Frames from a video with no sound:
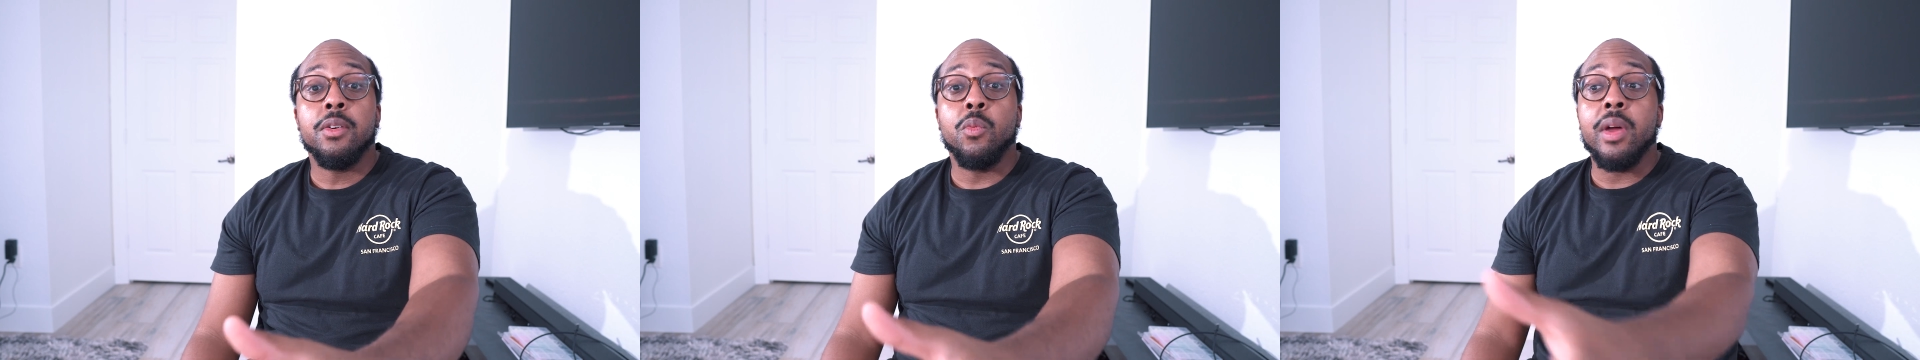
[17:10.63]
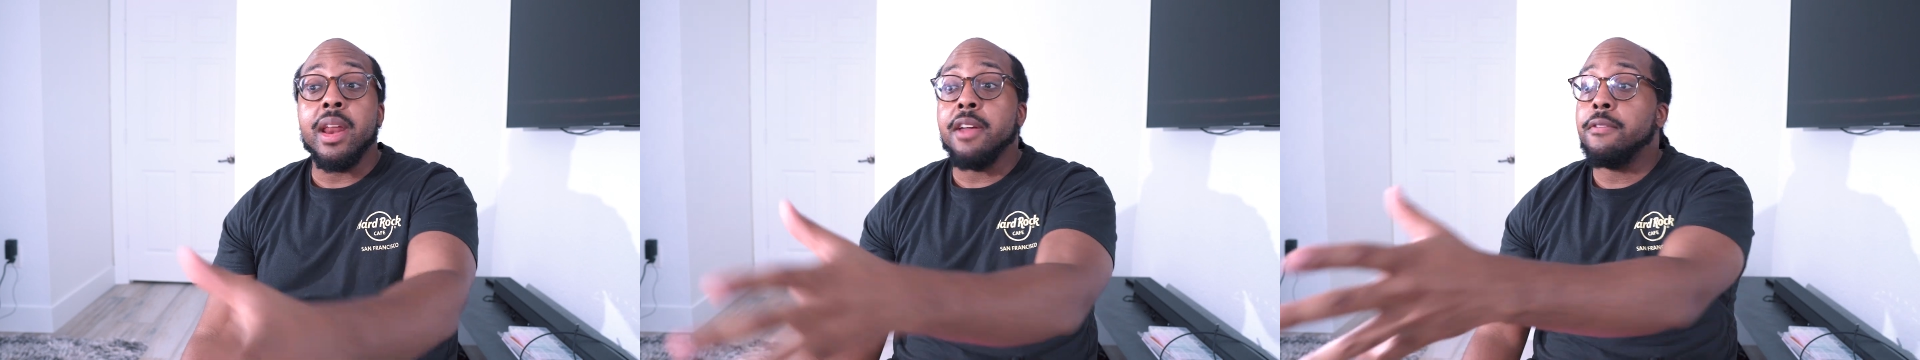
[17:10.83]

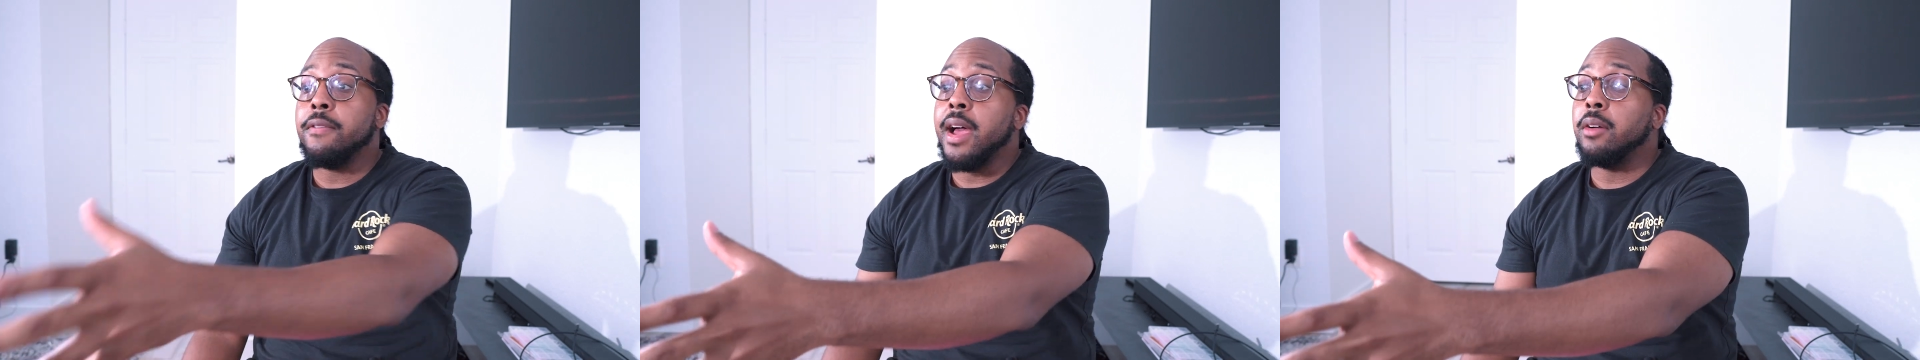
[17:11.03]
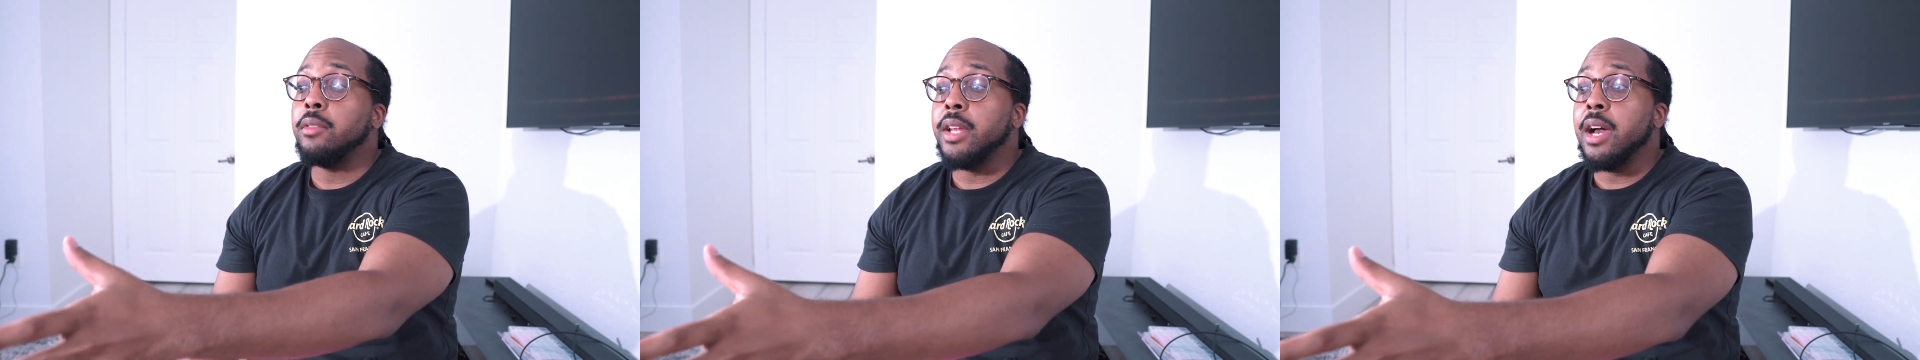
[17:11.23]
what I
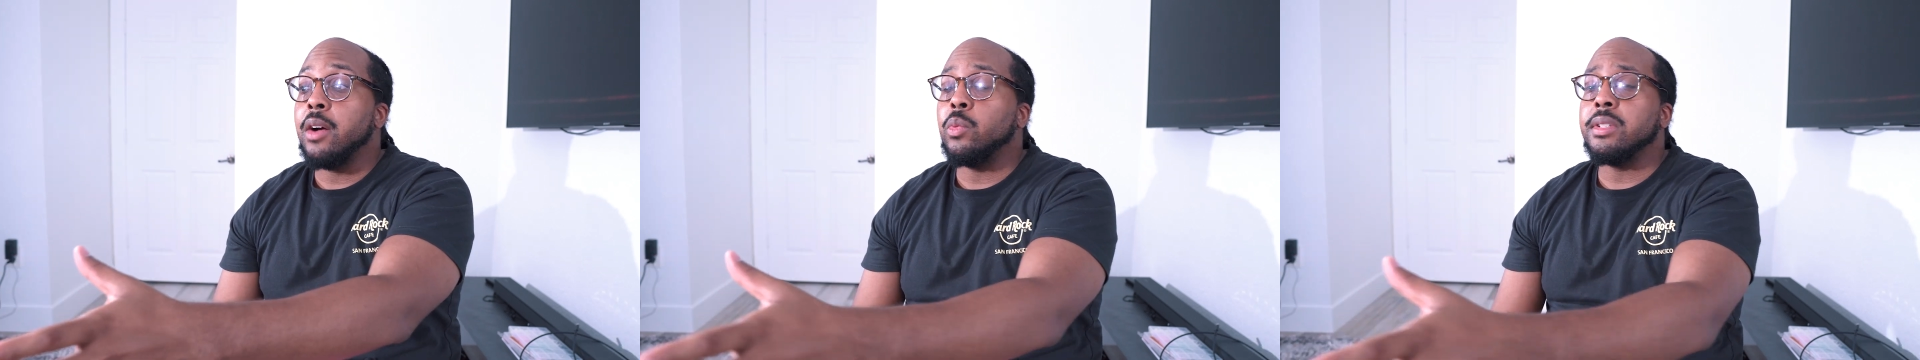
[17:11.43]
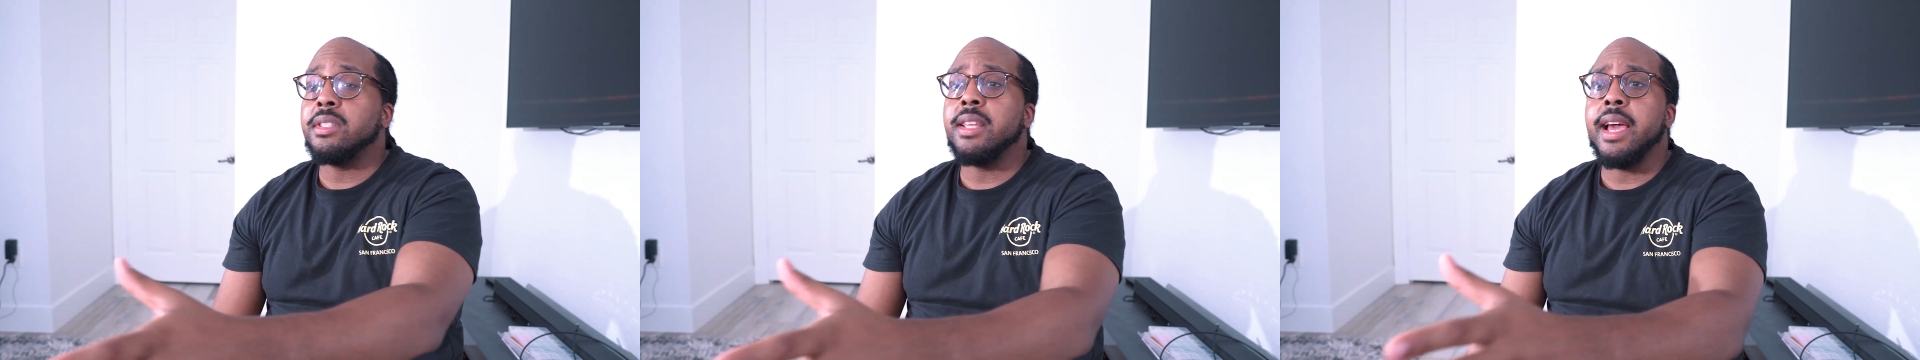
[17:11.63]
found
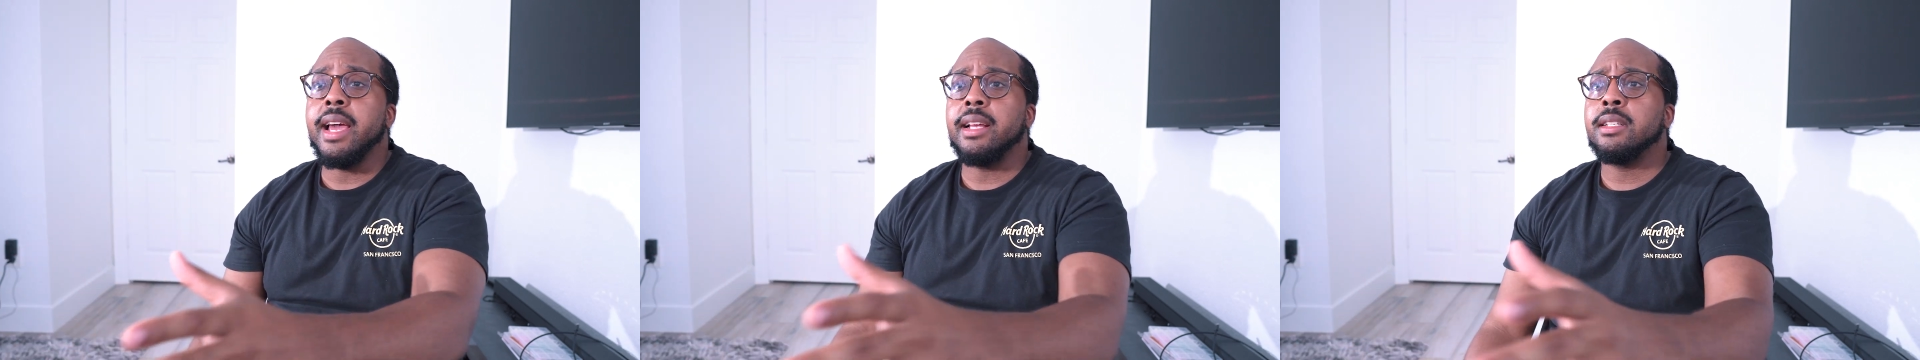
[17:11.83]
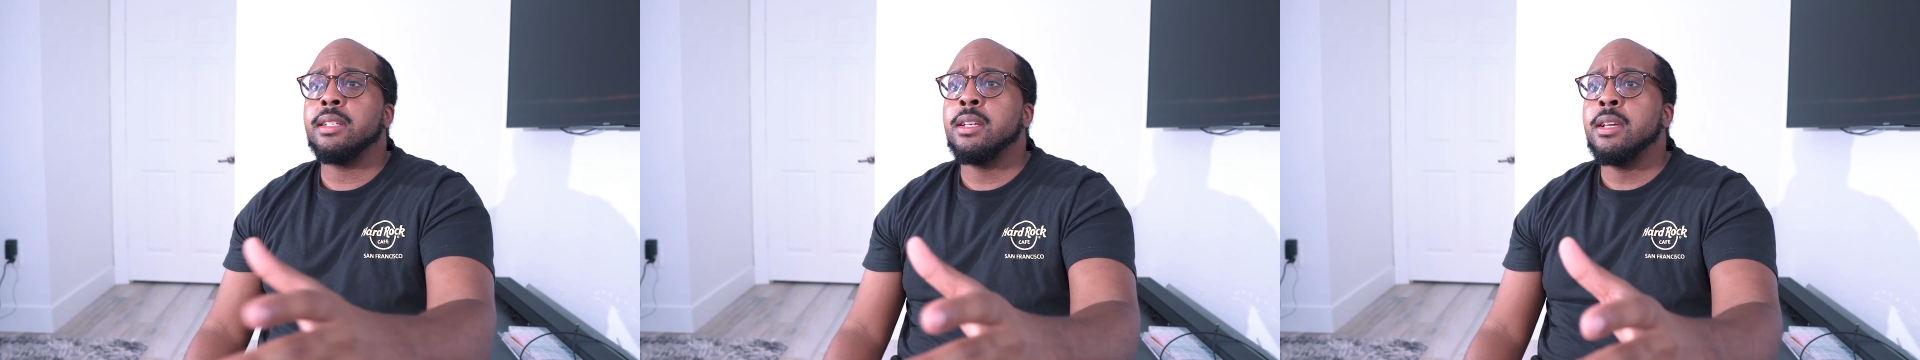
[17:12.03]
out was
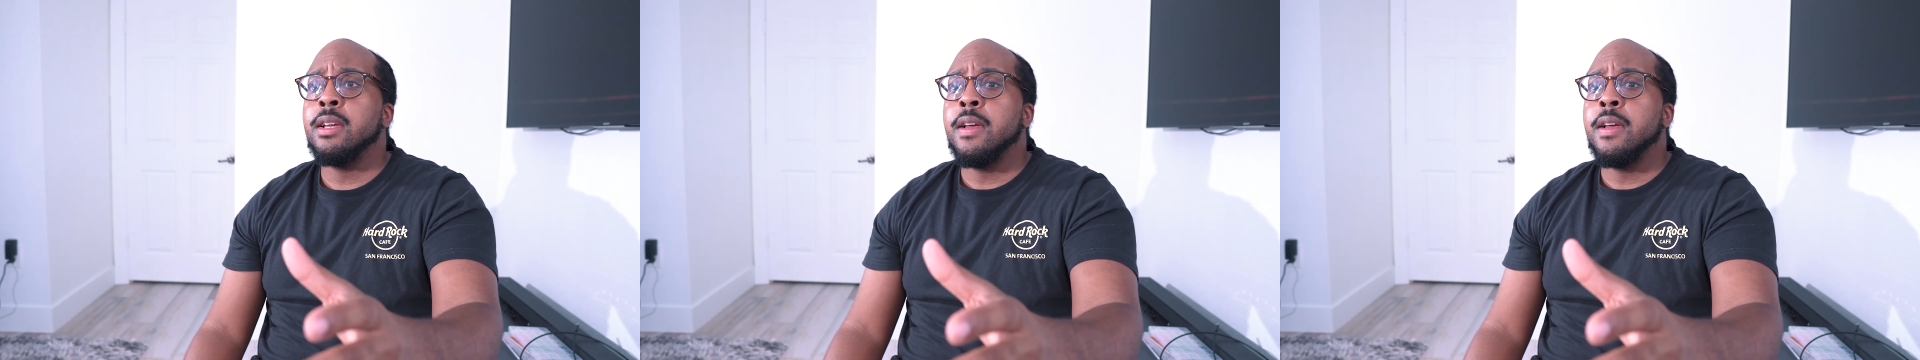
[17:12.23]
that